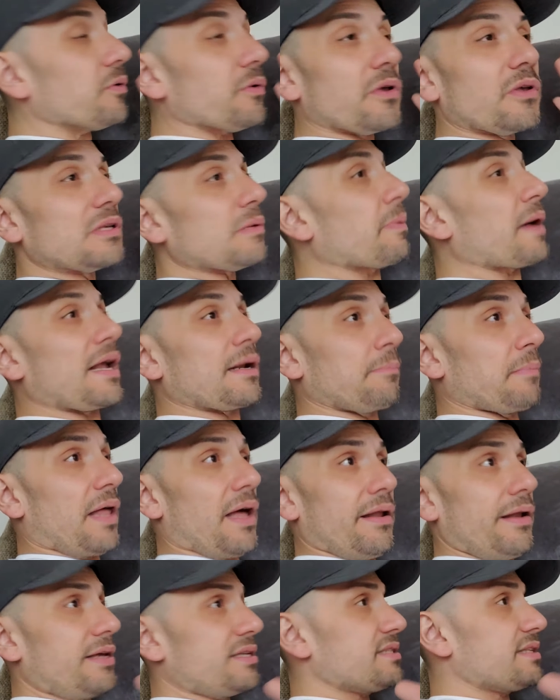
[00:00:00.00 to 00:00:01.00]
So bottom
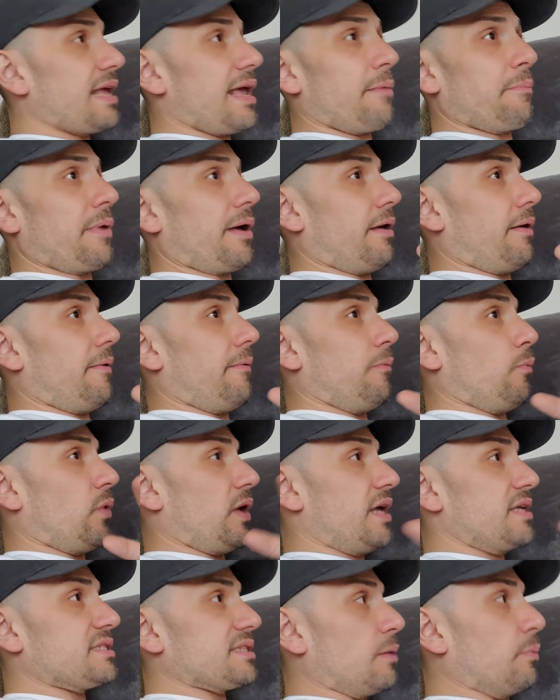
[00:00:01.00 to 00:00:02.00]
line, I stand by what
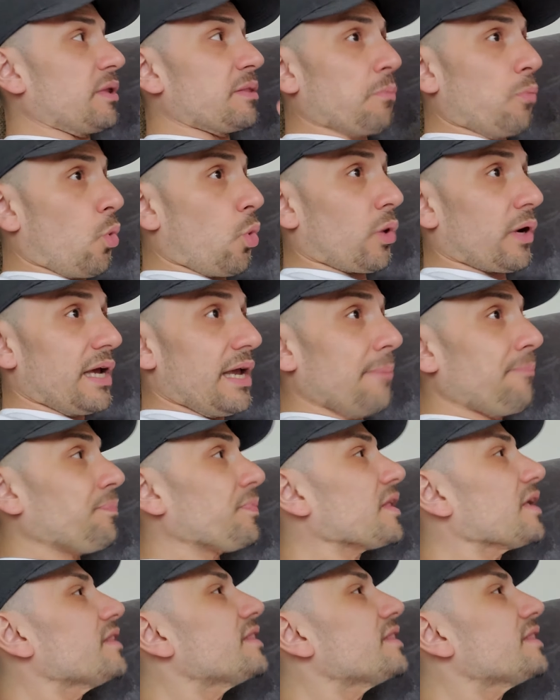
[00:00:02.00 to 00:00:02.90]
I said with Maury,